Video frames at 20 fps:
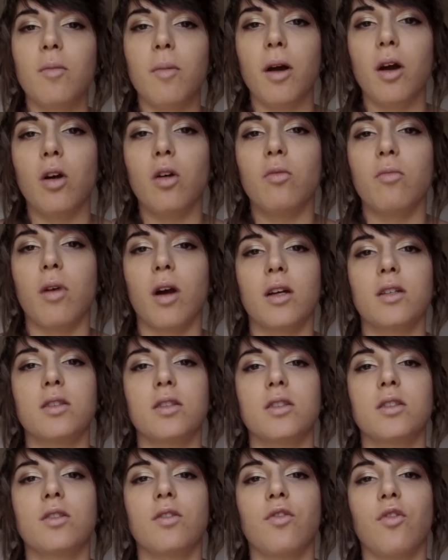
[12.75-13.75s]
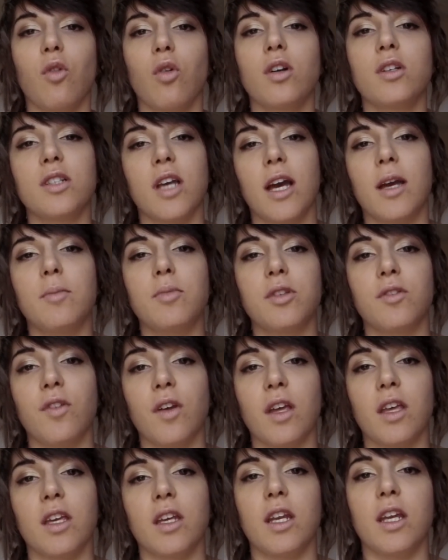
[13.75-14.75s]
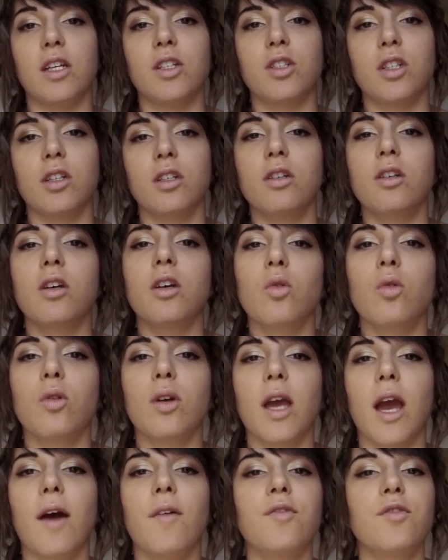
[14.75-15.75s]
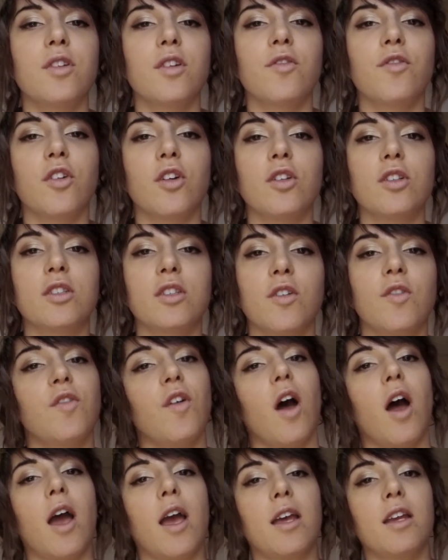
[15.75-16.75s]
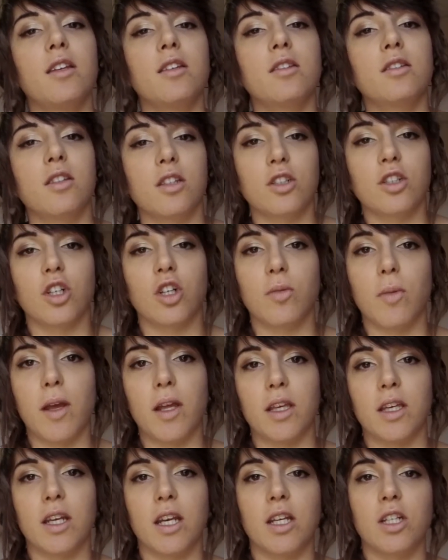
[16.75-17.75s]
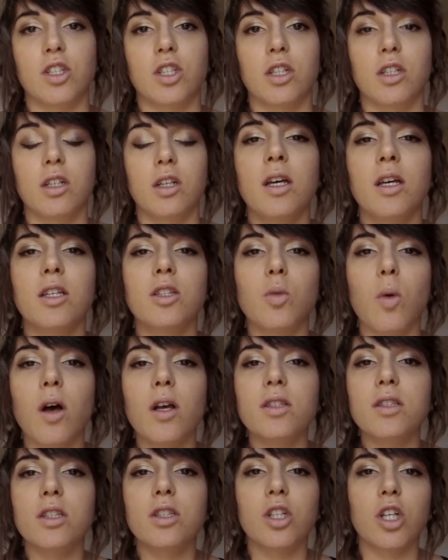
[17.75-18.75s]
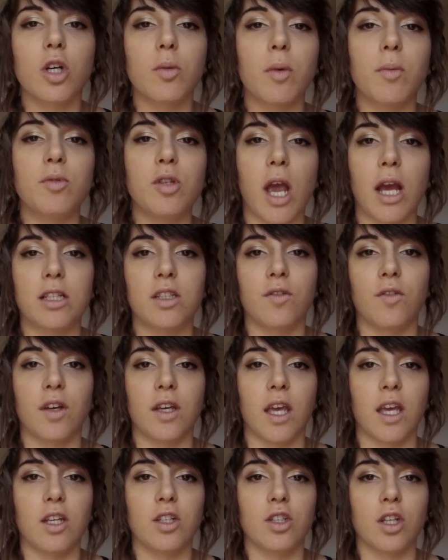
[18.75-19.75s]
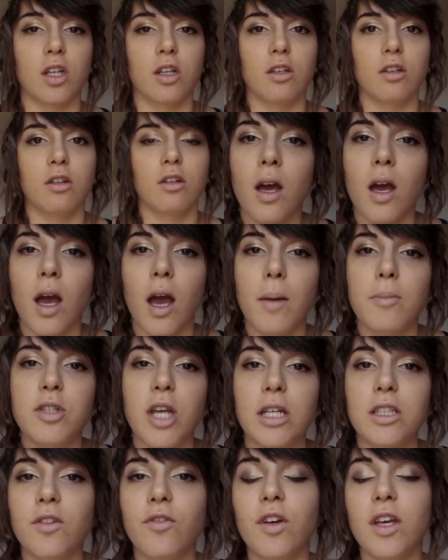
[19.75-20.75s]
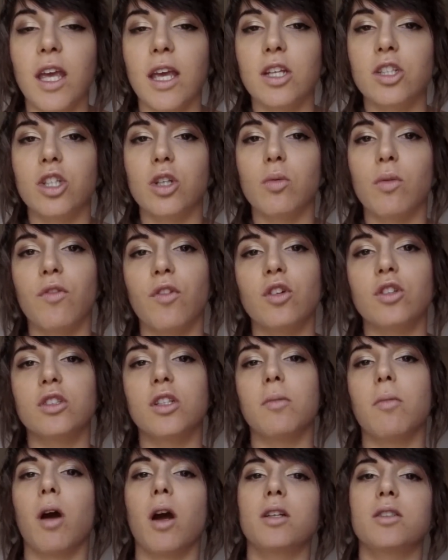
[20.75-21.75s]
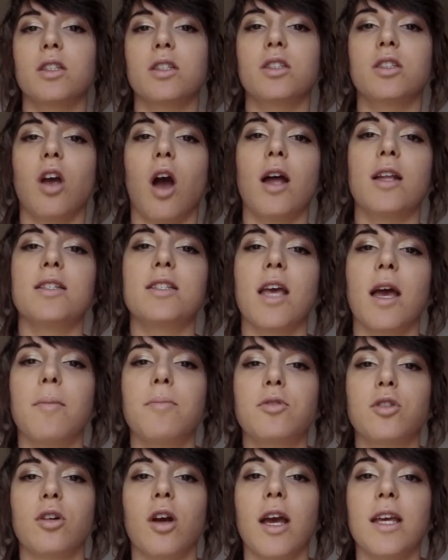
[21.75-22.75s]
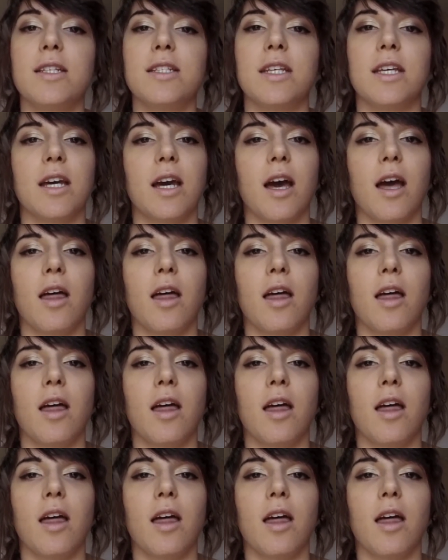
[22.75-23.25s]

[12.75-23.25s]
about Marx's 4 types of alienation, we have to first define the term alienation, as well as the term objectification. Objectification refers to Marx's concept or idea